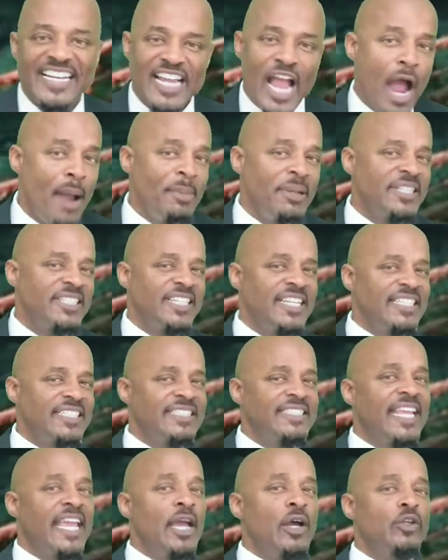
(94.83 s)
Common
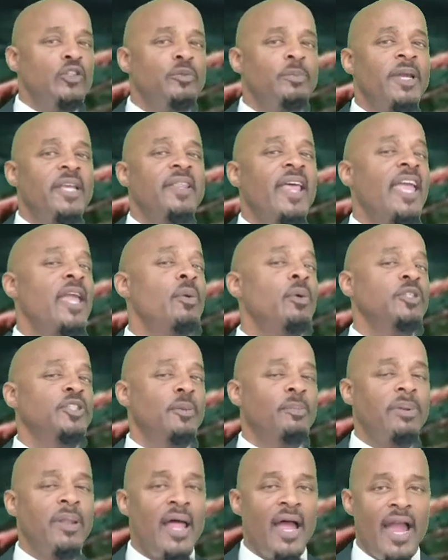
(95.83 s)
sense tells me that he was
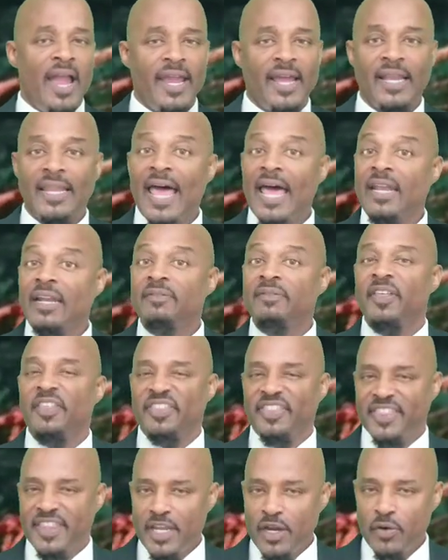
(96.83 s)
applying a lot of the
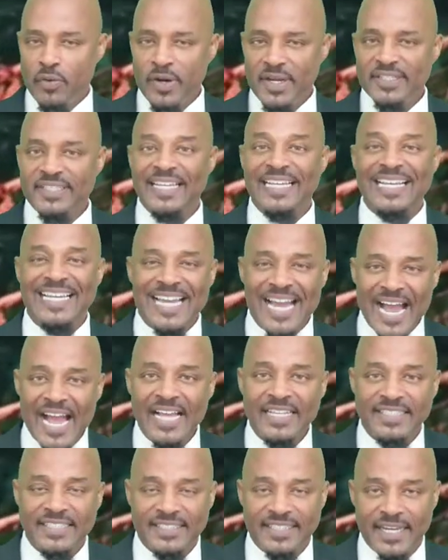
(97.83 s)
theories and
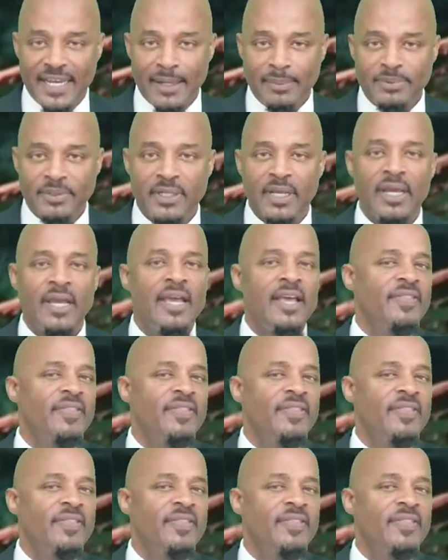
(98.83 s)
concepts